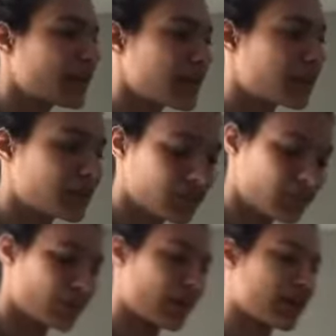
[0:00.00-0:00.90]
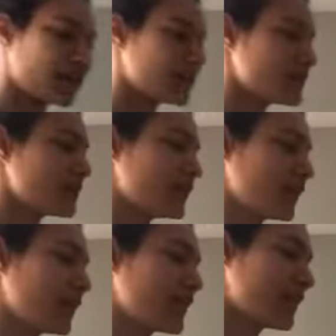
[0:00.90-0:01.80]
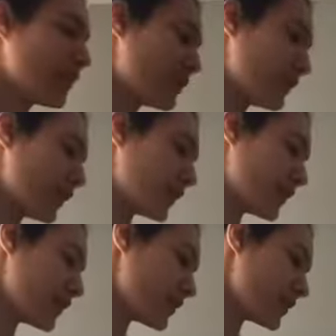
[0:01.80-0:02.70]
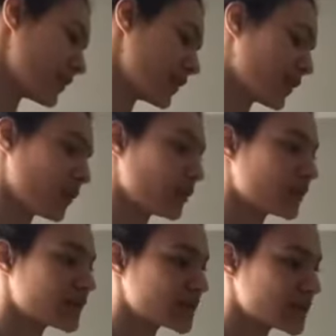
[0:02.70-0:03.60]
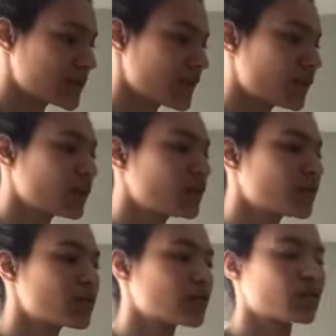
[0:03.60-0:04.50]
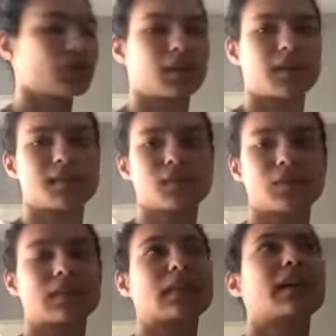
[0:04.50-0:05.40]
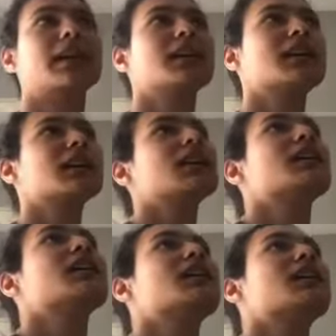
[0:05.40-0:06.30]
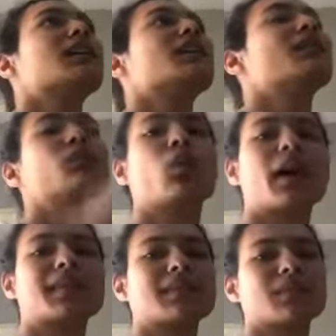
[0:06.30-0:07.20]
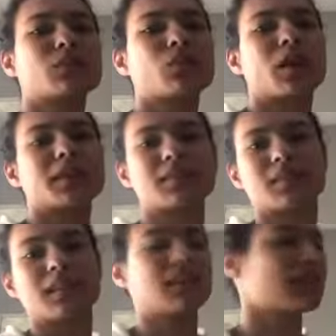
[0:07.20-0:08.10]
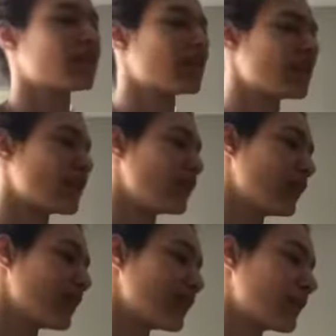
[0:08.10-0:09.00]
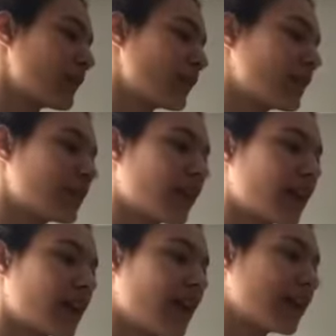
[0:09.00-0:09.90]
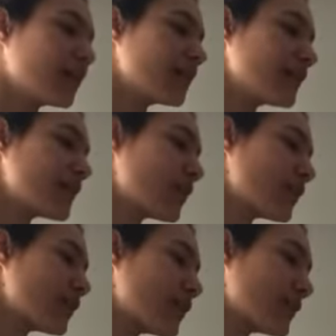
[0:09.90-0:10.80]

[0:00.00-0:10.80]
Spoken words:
I'm gonna wear it today. So like, this is cute. This would look so nice with like white sneakers or like something that's like an ankle socks.